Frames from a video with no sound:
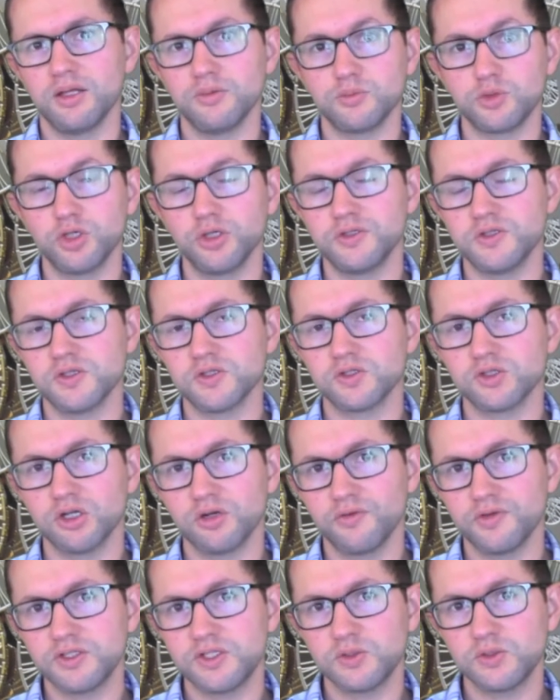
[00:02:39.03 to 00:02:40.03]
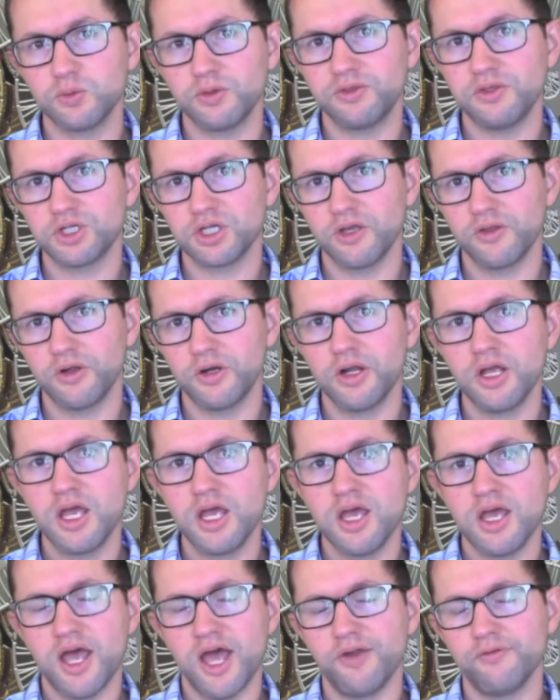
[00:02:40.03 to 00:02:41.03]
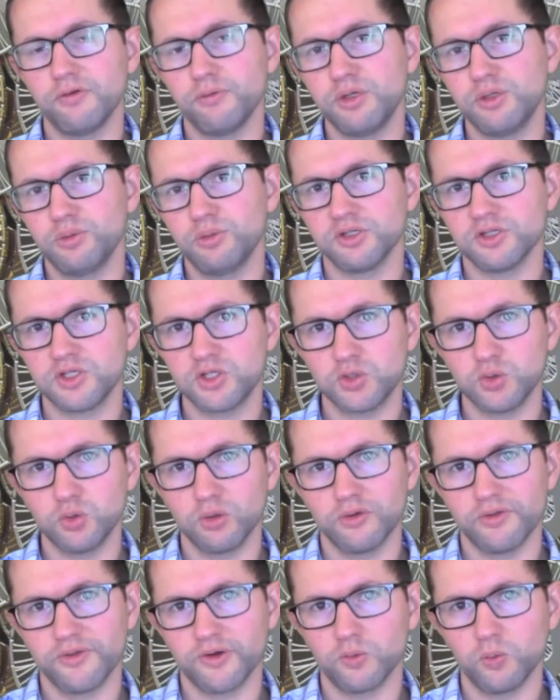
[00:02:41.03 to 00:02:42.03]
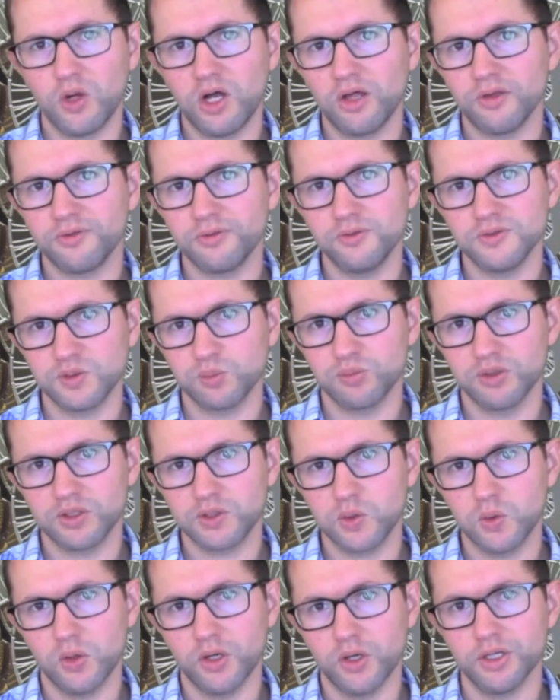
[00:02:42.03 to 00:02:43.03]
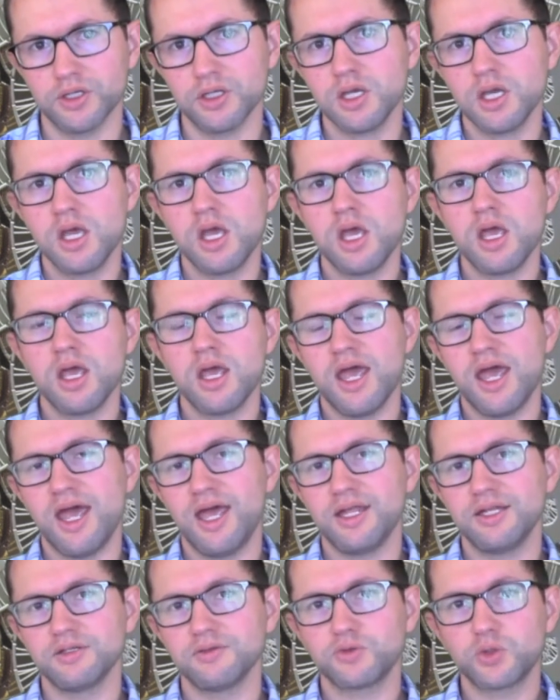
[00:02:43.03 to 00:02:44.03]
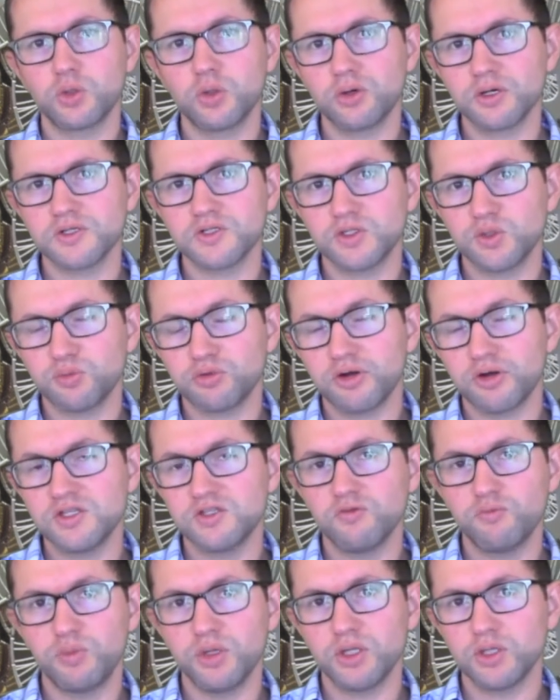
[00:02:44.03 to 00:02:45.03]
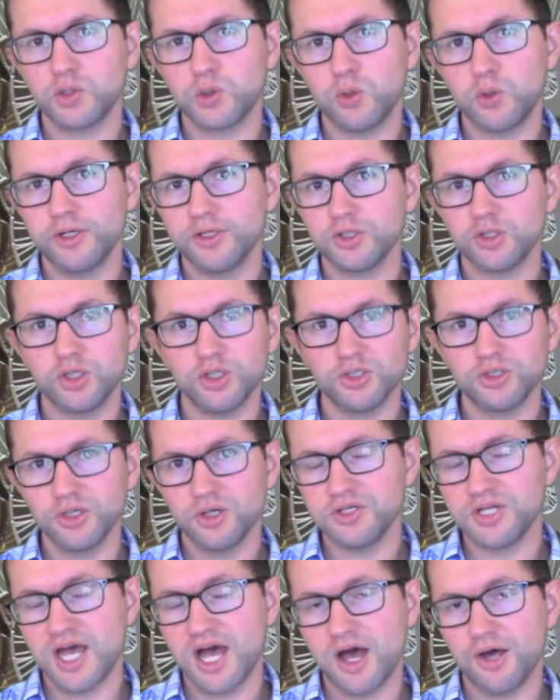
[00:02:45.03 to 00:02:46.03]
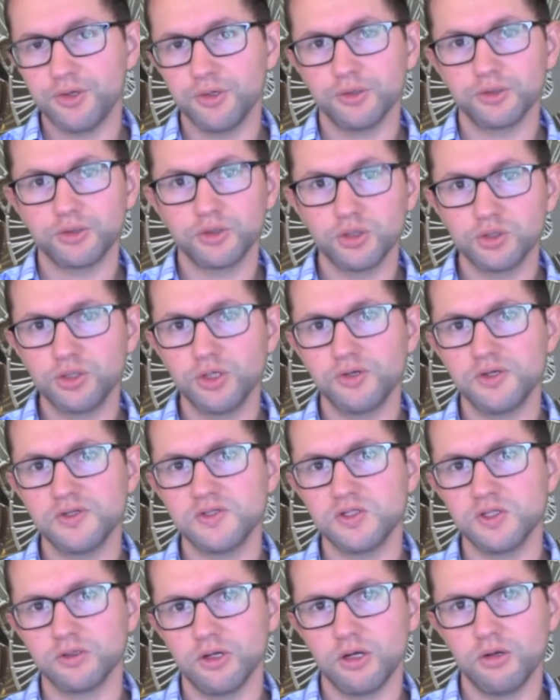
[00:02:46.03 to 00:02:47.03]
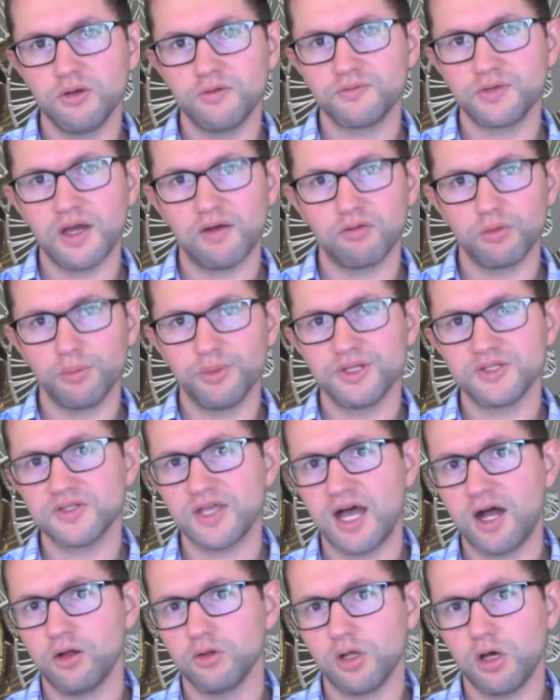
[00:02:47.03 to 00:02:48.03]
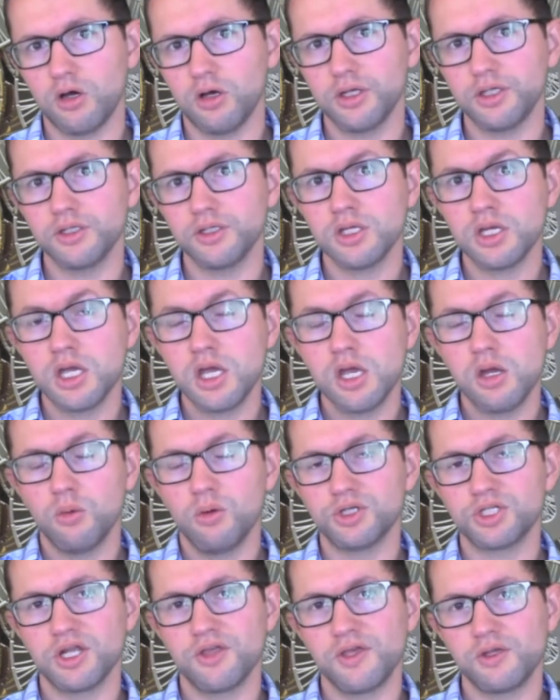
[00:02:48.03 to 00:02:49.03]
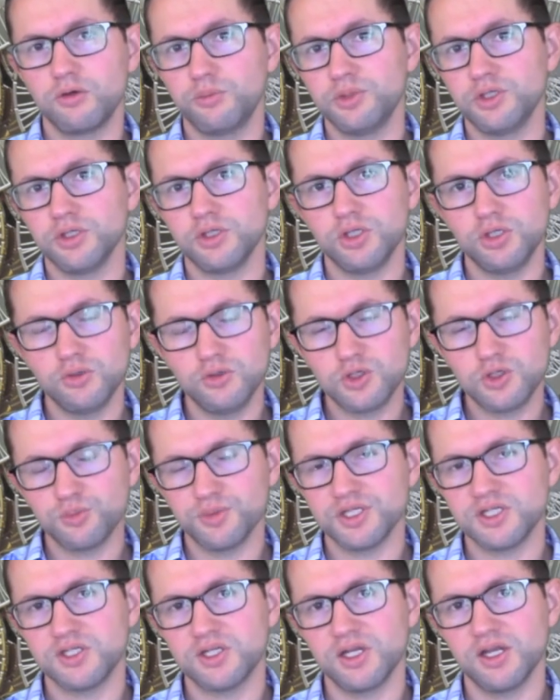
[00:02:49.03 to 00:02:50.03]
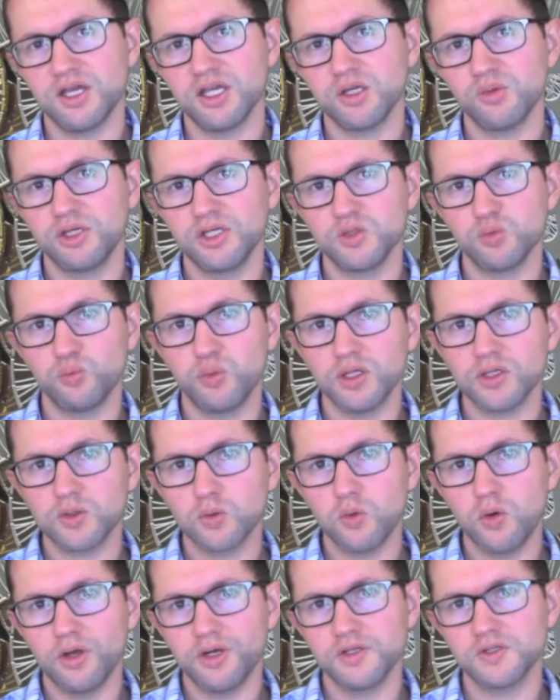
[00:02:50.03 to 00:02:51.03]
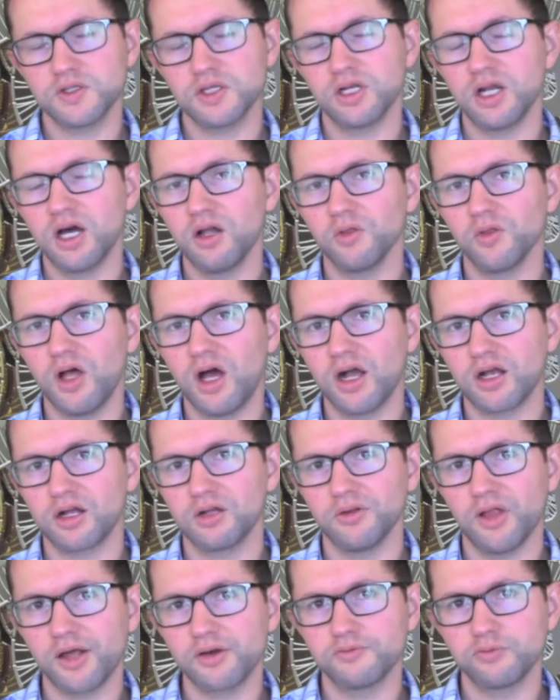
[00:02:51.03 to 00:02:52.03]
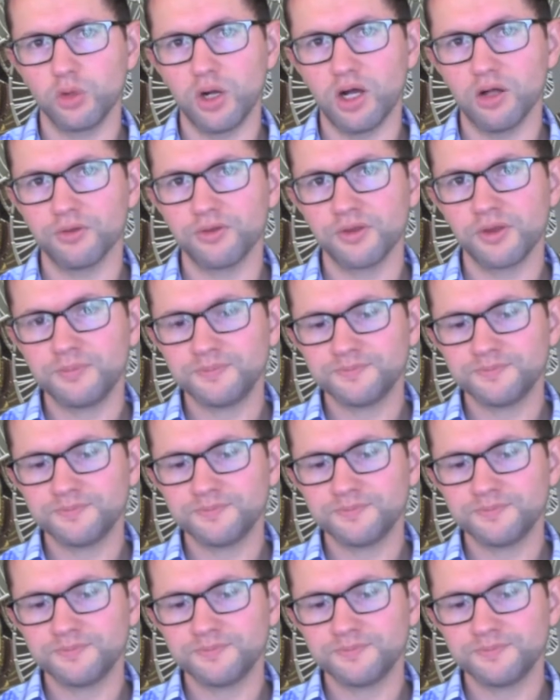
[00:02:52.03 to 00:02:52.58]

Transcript: goods and services with each other, and for people to store their wealth using Bitcoin. And of course, the price of Bitcoin could go down or it could go to zero if governments outlaw it, which I think would be a huge mistake because Bitcoin is going to unlock a lot of wealth.